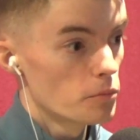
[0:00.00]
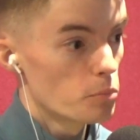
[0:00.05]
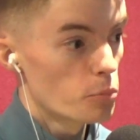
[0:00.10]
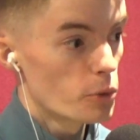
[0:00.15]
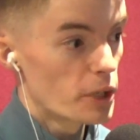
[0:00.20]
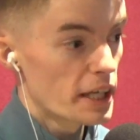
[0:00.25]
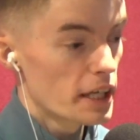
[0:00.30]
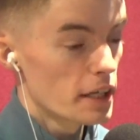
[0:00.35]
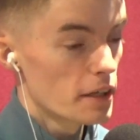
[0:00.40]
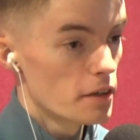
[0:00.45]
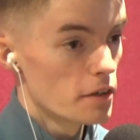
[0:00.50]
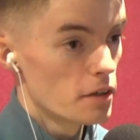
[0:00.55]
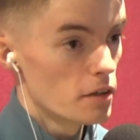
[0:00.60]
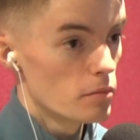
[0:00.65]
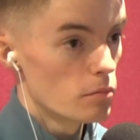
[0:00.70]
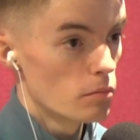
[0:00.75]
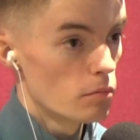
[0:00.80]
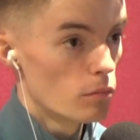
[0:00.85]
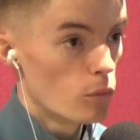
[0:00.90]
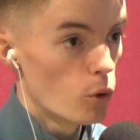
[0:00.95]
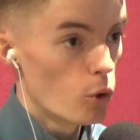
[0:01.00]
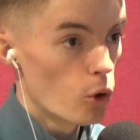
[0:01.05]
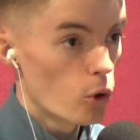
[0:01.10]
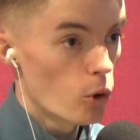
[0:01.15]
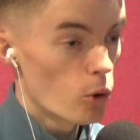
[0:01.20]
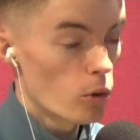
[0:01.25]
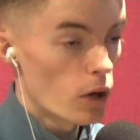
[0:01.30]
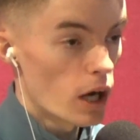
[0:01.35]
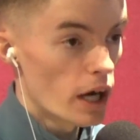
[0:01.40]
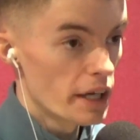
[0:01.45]
bringing
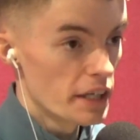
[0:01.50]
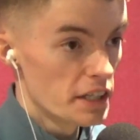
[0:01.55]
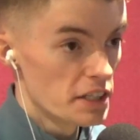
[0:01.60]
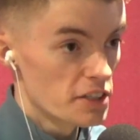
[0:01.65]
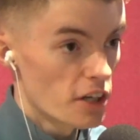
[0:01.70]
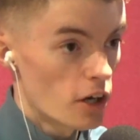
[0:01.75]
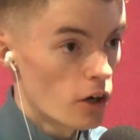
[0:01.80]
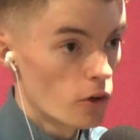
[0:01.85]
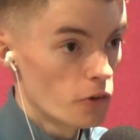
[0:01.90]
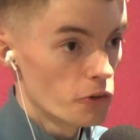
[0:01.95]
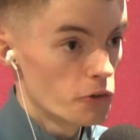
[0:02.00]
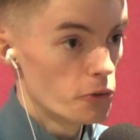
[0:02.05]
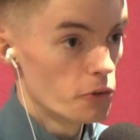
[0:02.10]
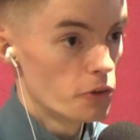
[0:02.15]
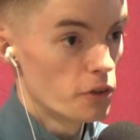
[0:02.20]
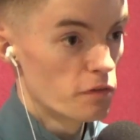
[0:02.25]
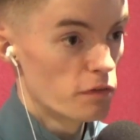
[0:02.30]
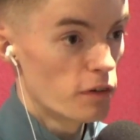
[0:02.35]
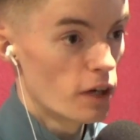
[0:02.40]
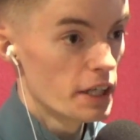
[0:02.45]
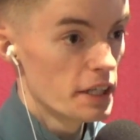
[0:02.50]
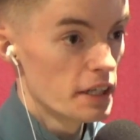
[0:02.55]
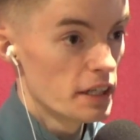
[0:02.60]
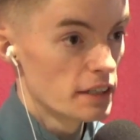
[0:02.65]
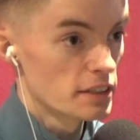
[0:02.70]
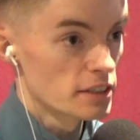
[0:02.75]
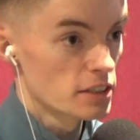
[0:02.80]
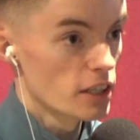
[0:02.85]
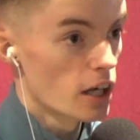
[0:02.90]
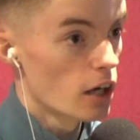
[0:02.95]
more eyes onto the fight,
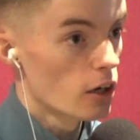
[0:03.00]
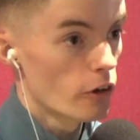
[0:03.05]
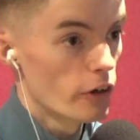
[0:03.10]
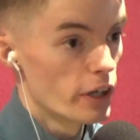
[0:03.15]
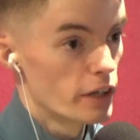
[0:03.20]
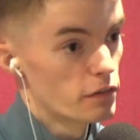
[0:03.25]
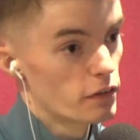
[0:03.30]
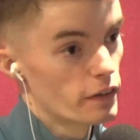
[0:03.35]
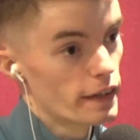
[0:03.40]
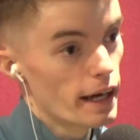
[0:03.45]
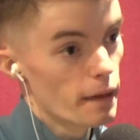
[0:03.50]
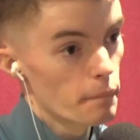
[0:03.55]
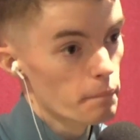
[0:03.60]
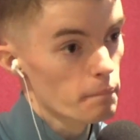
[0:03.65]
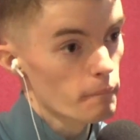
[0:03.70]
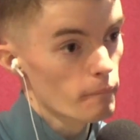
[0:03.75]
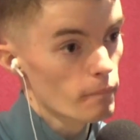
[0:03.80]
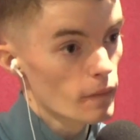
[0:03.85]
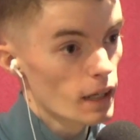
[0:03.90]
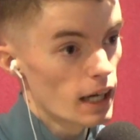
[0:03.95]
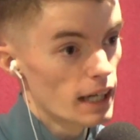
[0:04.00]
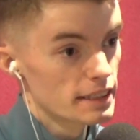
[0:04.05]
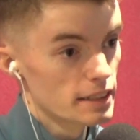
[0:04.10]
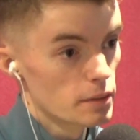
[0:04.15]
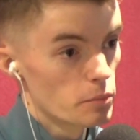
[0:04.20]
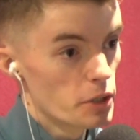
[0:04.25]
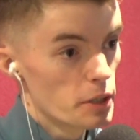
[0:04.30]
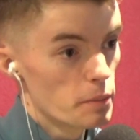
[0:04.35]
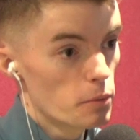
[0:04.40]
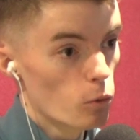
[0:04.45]
it's not great for that. As in,
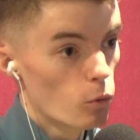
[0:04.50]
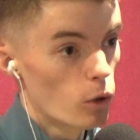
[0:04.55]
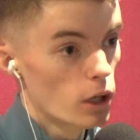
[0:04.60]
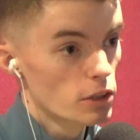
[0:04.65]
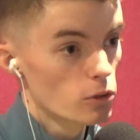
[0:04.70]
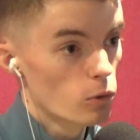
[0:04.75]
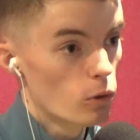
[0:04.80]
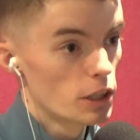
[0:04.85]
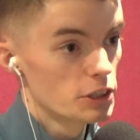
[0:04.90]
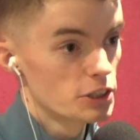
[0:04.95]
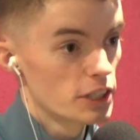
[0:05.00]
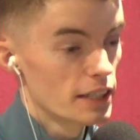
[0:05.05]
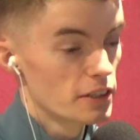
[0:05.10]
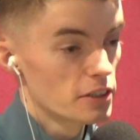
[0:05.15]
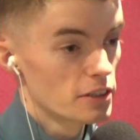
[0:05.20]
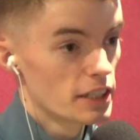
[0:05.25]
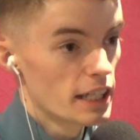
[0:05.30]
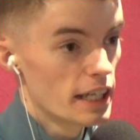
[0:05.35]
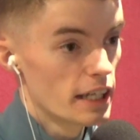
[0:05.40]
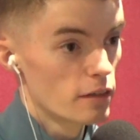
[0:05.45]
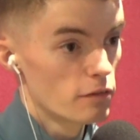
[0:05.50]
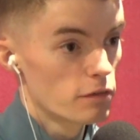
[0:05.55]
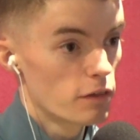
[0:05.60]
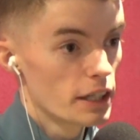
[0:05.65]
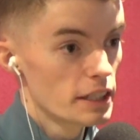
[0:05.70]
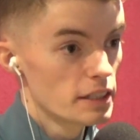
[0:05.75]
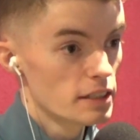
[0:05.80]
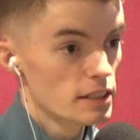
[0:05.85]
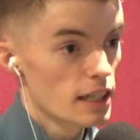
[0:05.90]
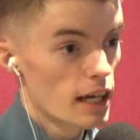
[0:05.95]
people want to watch entertaining
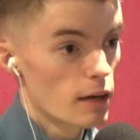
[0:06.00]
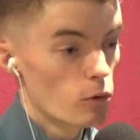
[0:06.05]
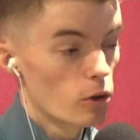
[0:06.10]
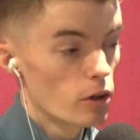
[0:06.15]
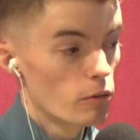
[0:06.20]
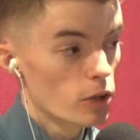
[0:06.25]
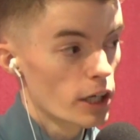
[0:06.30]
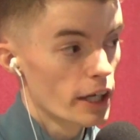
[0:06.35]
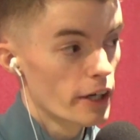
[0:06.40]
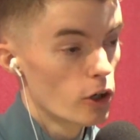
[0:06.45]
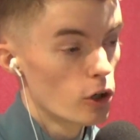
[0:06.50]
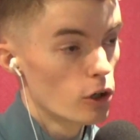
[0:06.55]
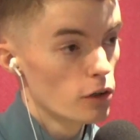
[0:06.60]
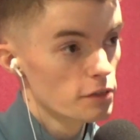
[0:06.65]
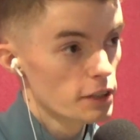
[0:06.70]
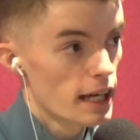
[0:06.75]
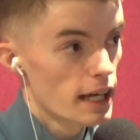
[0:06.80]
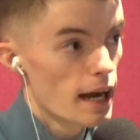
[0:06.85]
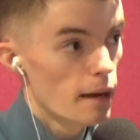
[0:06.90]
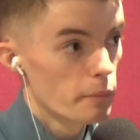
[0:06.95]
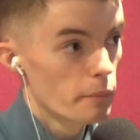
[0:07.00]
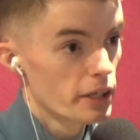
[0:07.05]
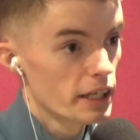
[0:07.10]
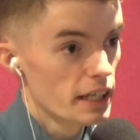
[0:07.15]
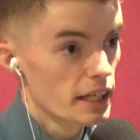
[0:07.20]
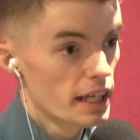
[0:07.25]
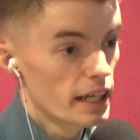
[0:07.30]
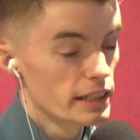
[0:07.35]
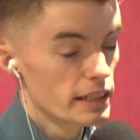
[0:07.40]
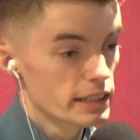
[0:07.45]
fights, and what can often happen in
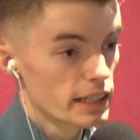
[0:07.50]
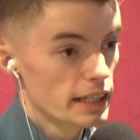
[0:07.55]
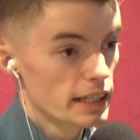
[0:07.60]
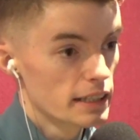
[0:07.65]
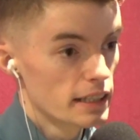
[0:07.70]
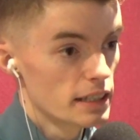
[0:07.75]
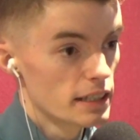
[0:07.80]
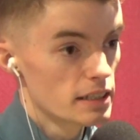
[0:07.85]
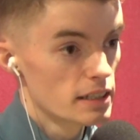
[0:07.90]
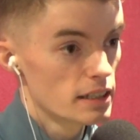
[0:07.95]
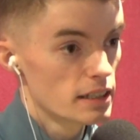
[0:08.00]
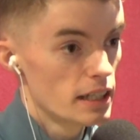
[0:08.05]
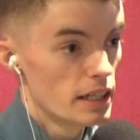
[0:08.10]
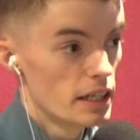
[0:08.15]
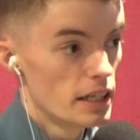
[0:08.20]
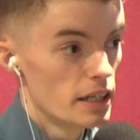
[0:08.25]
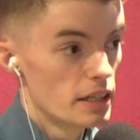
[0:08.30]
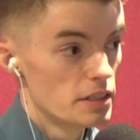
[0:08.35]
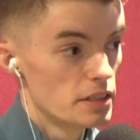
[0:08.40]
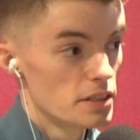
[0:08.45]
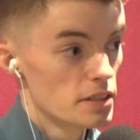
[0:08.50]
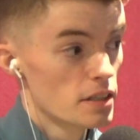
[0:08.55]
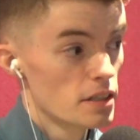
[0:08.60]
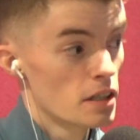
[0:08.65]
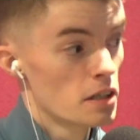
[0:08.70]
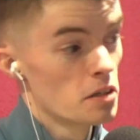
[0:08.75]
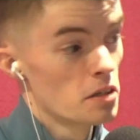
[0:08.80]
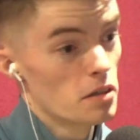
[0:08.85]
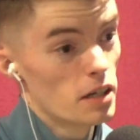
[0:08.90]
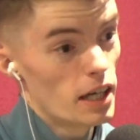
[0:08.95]
cases like this is
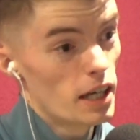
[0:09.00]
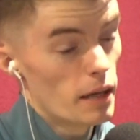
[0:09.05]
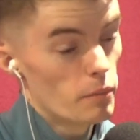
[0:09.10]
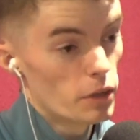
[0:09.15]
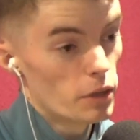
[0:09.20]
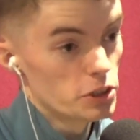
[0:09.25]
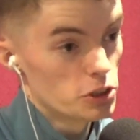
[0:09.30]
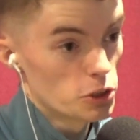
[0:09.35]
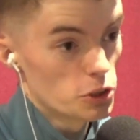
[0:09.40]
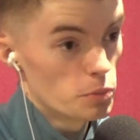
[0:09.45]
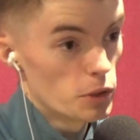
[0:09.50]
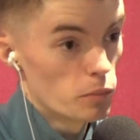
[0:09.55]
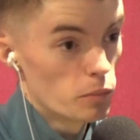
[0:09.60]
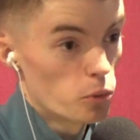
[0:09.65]
it might just be a